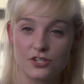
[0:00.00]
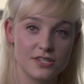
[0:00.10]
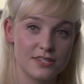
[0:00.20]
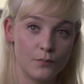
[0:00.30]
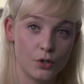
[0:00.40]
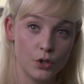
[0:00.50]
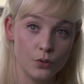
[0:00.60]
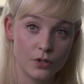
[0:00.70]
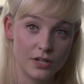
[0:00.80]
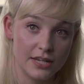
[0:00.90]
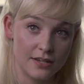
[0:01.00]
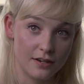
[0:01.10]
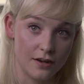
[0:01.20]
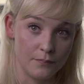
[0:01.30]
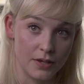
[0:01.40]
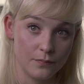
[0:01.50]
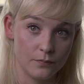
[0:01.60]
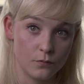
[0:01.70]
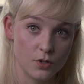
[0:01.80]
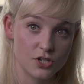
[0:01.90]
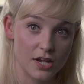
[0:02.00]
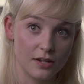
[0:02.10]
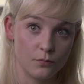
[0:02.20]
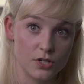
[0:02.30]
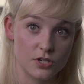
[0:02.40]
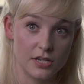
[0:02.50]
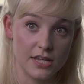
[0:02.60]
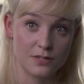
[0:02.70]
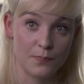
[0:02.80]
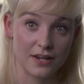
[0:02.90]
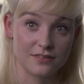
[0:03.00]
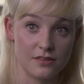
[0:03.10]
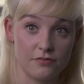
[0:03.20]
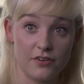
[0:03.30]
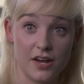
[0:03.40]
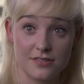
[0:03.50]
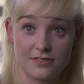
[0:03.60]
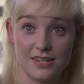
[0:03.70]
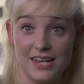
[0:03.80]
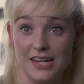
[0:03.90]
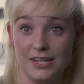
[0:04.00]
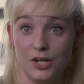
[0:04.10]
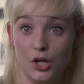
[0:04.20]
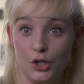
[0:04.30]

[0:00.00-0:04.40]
she's someone who could lead an army, which leads back to the first scene.